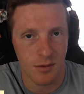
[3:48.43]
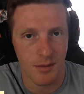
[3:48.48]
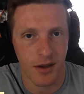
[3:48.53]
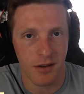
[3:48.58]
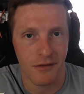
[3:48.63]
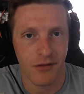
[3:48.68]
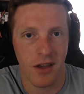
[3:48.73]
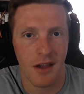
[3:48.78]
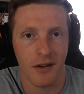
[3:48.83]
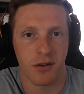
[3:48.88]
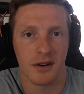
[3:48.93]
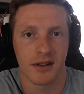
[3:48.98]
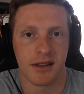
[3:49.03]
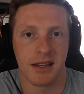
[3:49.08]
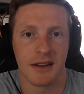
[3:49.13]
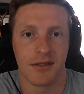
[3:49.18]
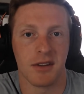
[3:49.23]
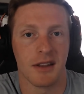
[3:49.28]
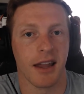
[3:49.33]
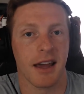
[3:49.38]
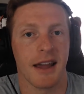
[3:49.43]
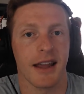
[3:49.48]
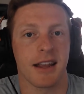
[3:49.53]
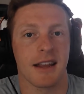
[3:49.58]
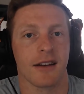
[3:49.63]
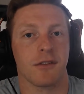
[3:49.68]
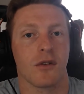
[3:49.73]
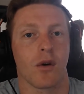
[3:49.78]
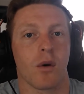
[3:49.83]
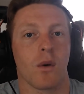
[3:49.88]
do me a favor and leave a
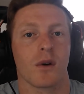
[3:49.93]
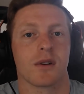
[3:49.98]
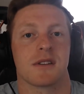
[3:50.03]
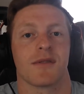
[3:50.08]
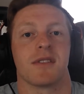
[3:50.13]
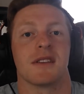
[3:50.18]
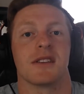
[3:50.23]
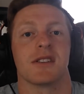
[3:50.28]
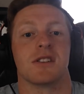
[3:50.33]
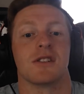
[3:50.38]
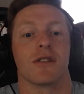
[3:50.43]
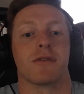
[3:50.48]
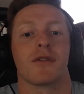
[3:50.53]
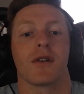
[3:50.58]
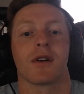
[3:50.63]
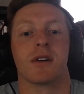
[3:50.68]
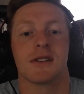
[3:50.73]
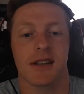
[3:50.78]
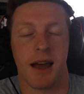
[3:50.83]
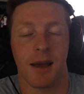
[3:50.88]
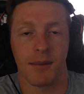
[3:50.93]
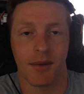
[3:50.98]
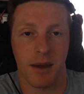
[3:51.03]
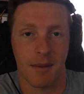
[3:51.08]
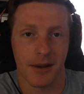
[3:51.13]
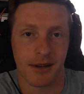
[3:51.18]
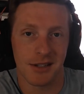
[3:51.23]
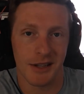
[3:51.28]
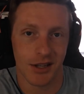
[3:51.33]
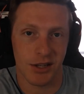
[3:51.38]
like. And of course, if this is your first time
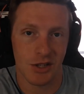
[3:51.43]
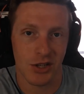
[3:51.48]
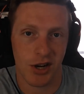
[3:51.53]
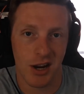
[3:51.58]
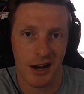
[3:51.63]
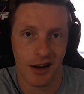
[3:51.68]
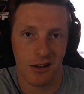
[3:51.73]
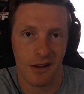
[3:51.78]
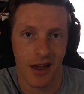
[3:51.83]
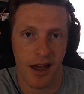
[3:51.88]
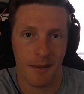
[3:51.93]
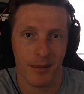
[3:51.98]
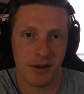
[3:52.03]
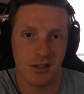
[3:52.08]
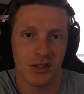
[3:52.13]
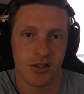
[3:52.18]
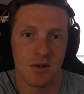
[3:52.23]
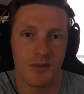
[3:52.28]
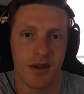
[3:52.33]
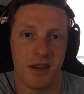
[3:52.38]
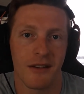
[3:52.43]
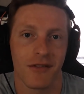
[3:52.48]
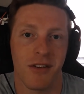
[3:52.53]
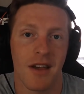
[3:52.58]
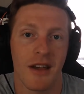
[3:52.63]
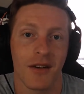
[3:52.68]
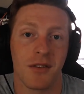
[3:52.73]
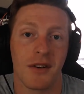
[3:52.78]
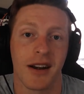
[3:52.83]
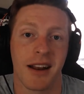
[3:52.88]
coming to the channel, how about you do me a
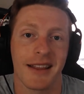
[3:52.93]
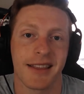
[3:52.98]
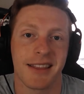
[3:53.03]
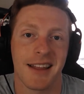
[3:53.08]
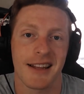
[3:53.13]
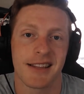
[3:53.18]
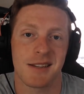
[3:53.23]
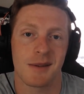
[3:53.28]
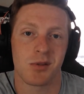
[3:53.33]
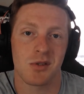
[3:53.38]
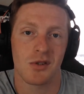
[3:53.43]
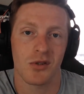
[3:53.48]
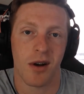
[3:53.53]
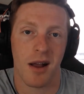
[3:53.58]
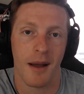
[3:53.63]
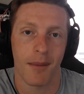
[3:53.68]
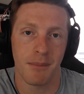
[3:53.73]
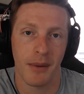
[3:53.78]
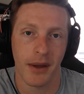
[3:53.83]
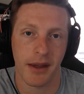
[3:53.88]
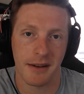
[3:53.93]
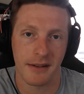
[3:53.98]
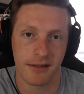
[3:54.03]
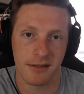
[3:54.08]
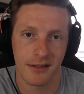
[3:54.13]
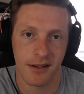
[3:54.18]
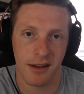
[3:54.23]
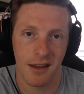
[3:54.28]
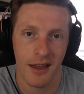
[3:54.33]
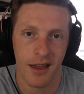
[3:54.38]
favor and hit that subscribe
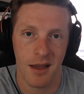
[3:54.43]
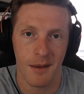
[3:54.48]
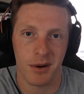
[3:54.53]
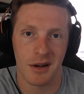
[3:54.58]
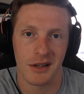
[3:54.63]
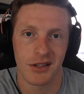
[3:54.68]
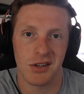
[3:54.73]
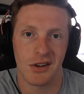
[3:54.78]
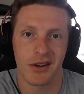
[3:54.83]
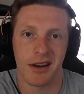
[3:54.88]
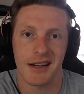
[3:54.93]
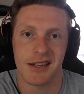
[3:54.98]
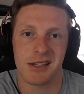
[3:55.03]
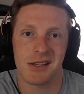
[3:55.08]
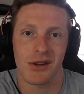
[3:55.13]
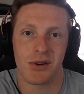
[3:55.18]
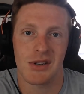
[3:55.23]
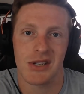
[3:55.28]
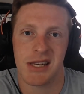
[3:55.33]
button? But until next